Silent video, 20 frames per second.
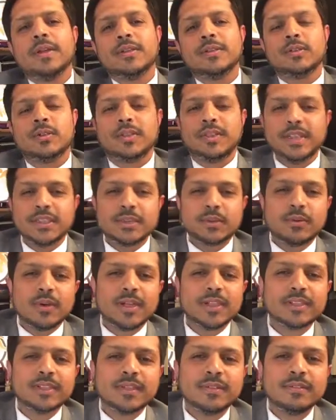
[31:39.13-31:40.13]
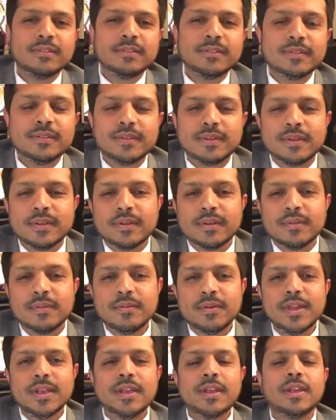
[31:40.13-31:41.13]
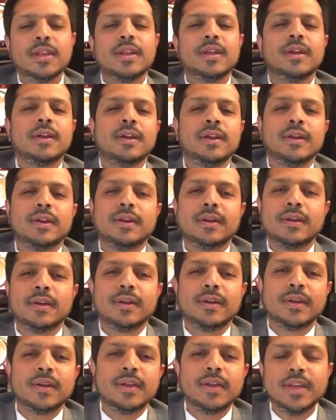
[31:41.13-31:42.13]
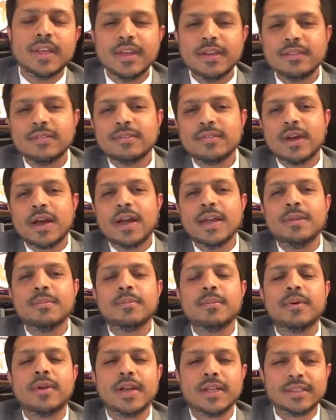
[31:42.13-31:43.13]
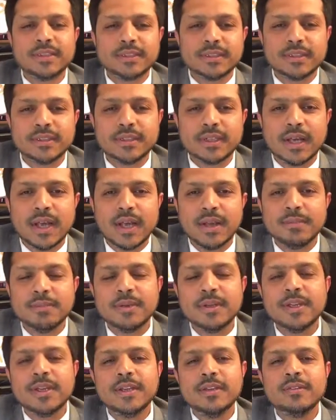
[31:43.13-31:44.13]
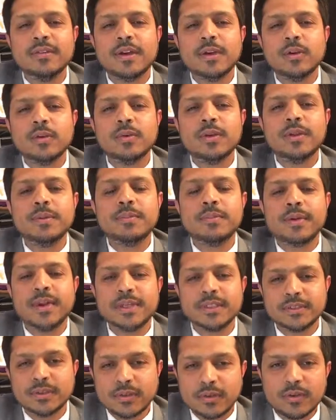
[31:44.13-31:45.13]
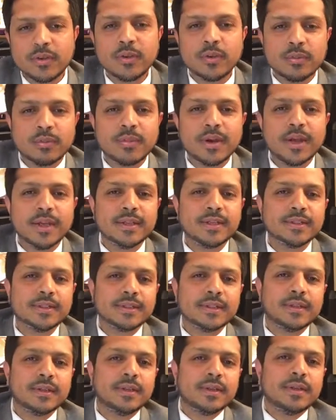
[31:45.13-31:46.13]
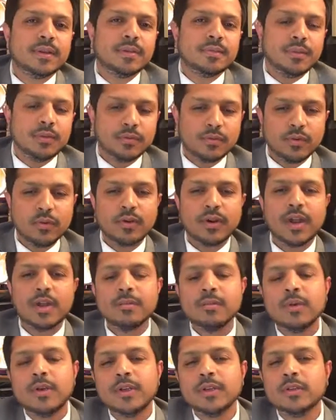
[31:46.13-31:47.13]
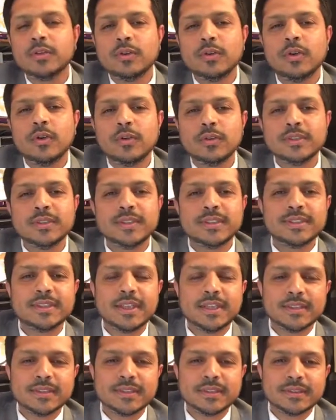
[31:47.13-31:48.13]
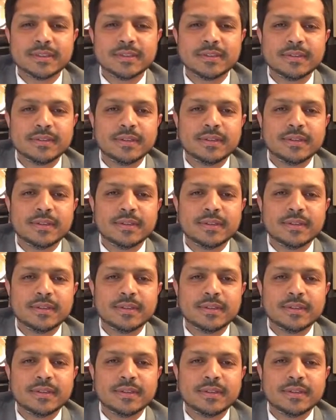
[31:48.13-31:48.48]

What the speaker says: So this question will leave an impression, I believe, a good impression on your mind before I'm going to close this session.